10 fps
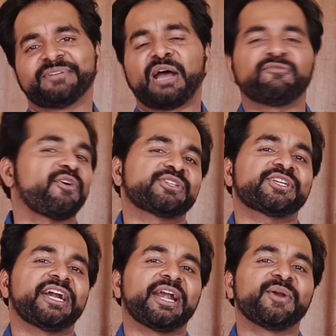
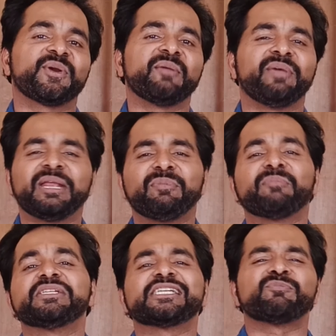Unfortunately, today many
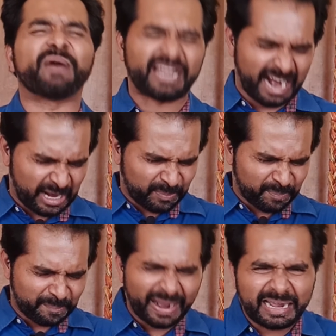people just by heart
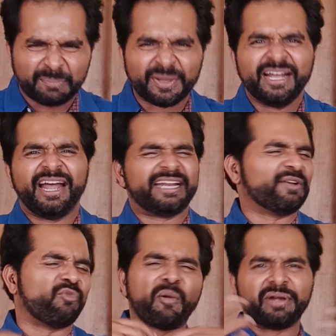mug up and they
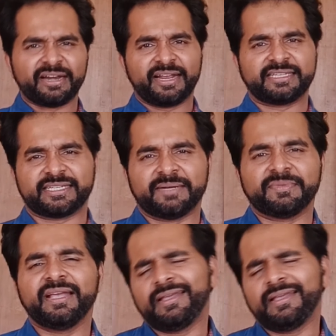vomit an exam.